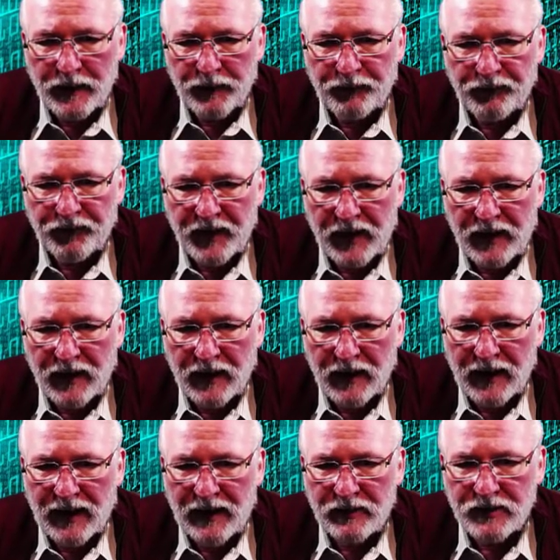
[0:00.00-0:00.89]

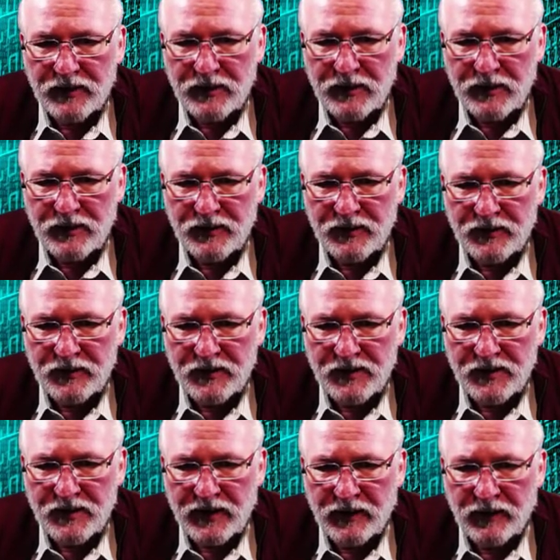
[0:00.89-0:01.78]
and allows
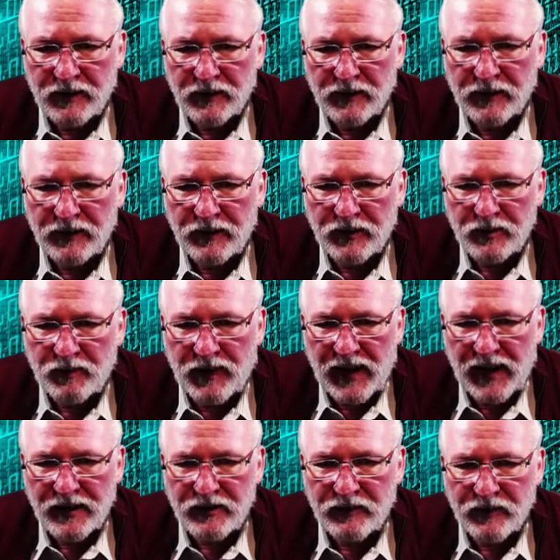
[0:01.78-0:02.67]
the user to set
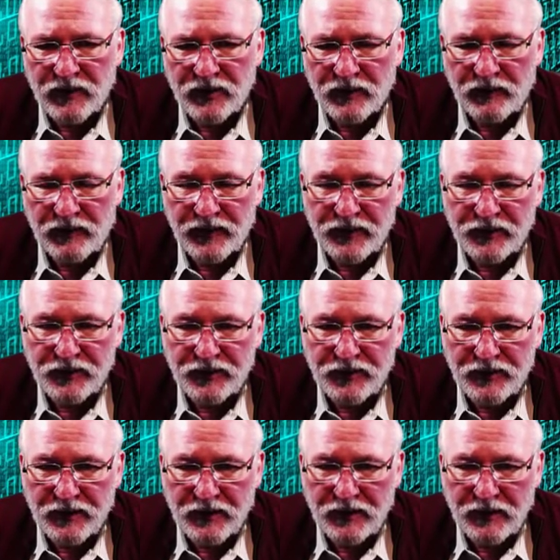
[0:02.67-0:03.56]
only those
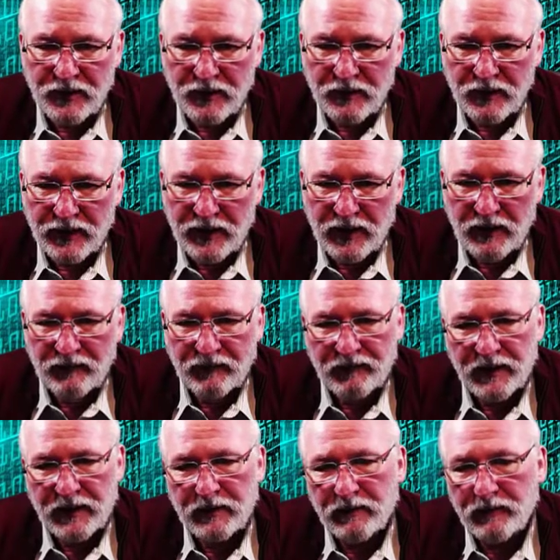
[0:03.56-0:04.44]
passwords which are
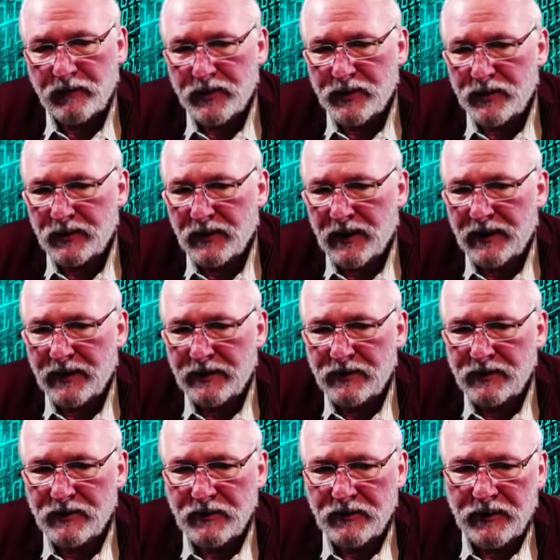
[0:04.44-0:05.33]
secure enough. And
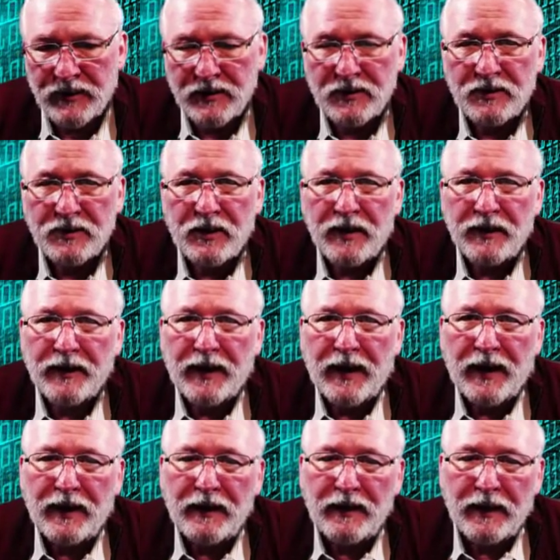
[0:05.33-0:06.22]
would you like to
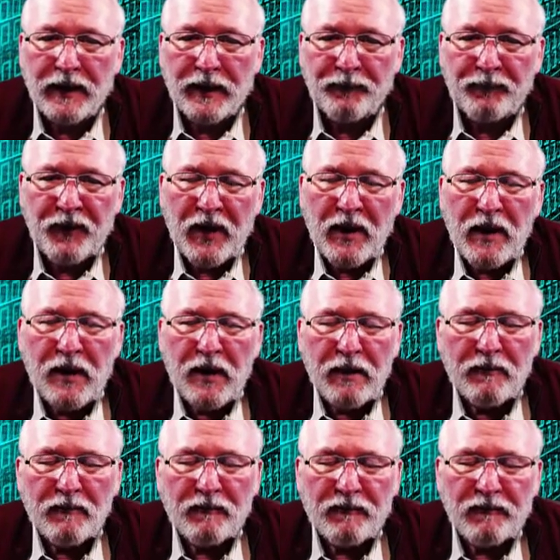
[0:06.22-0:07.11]
install that?
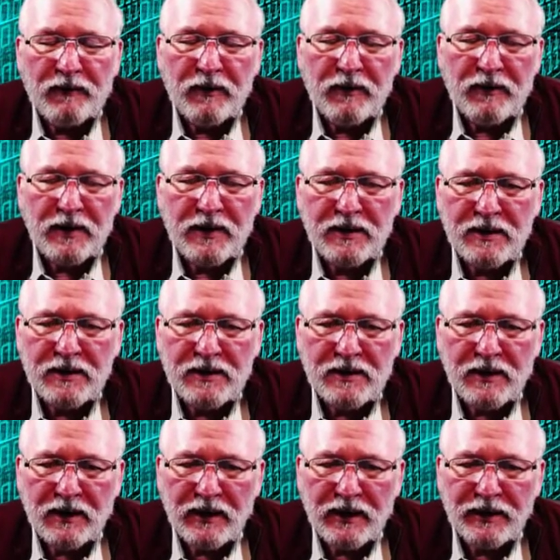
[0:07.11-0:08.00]

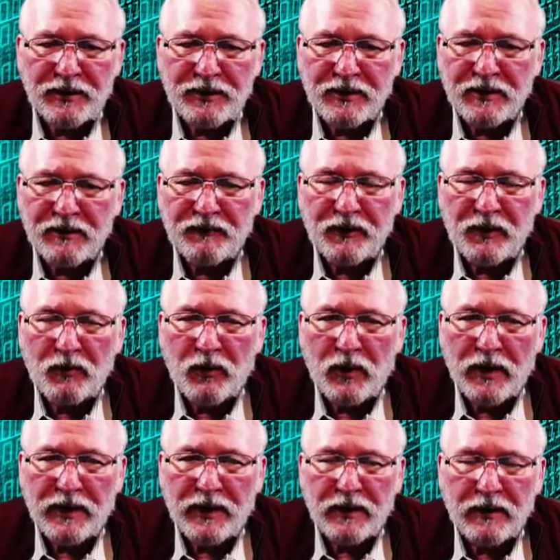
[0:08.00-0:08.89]
For this
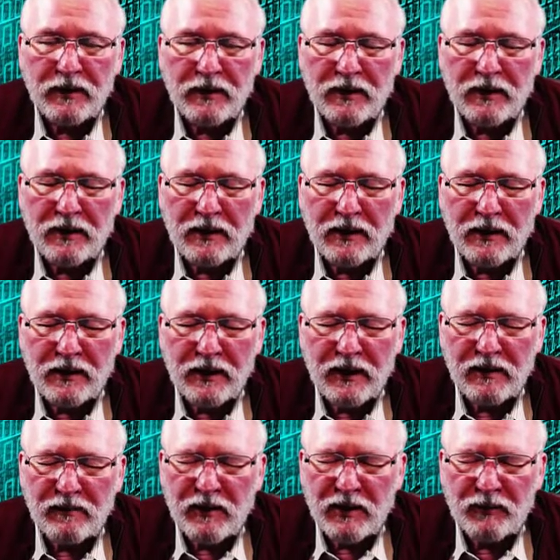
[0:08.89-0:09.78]
installation, if you want
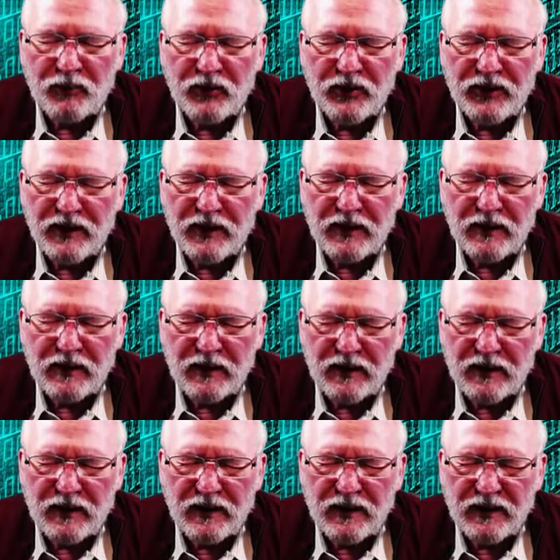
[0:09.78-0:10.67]
to come
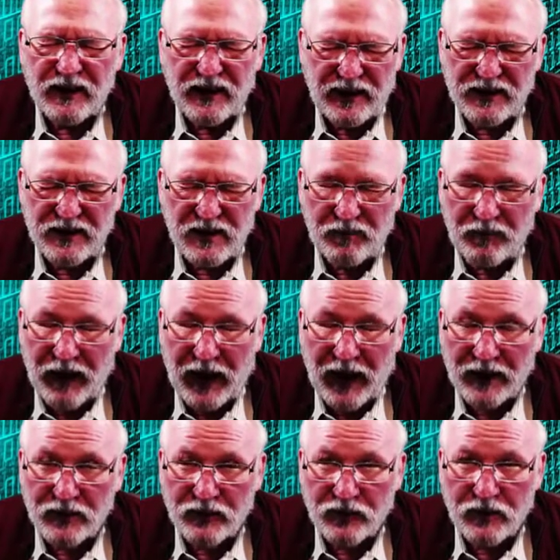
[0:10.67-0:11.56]
up with
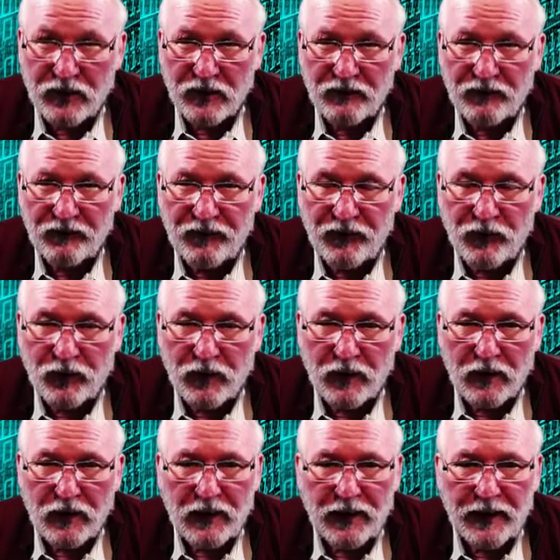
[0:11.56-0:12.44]
an easy
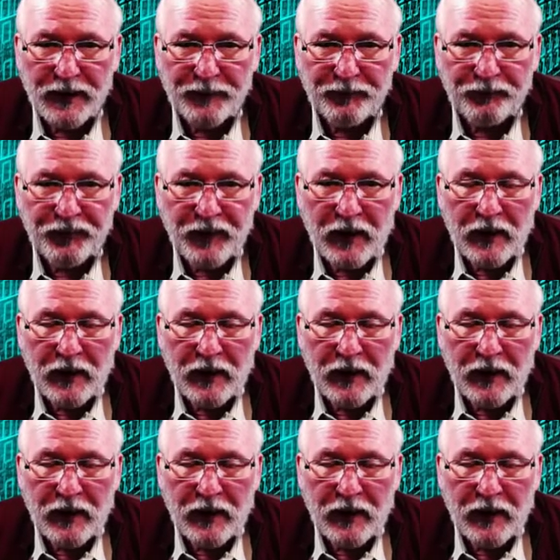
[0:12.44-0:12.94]
password for